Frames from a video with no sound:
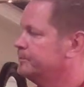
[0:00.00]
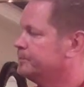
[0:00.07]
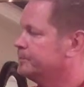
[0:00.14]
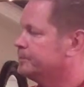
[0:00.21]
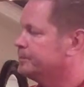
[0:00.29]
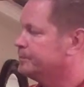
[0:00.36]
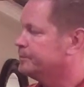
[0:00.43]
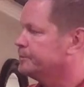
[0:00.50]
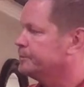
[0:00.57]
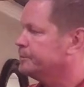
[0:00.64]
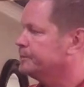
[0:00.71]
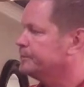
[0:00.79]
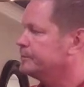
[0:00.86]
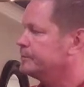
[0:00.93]

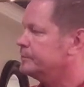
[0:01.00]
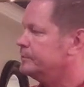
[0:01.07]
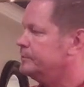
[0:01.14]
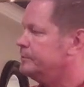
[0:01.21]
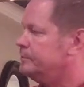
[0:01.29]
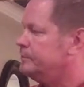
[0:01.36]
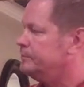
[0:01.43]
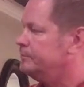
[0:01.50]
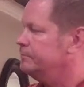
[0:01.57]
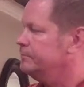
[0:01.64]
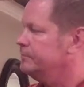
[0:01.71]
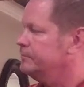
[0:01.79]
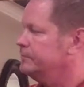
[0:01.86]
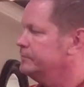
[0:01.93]

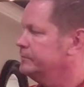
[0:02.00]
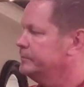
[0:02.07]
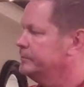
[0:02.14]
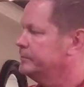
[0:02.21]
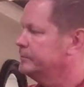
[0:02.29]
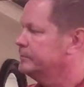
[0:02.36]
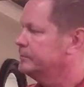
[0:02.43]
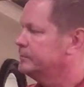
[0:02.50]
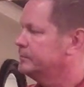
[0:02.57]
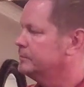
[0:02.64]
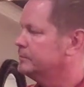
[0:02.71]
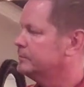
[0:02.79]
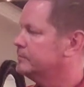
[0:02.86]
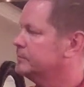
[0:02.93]

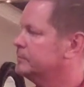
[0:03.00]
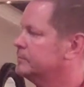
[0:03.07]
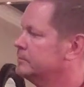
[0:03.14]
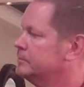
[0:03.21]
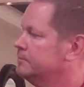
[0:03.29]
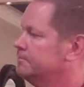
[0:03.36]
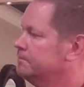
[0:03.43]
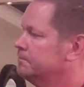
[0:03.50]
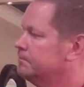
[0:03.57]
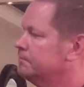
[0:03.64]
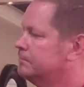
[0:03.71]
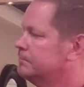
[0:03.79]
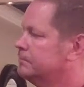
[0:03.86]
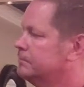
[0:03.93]

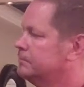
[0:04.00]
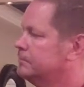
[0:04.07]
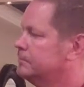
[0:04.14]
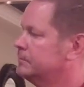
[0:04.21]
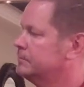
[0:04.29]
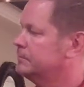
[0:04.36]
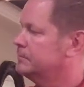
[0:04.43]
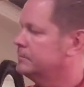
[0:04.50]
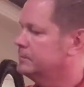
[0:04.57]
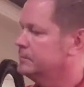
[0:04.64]
(silent)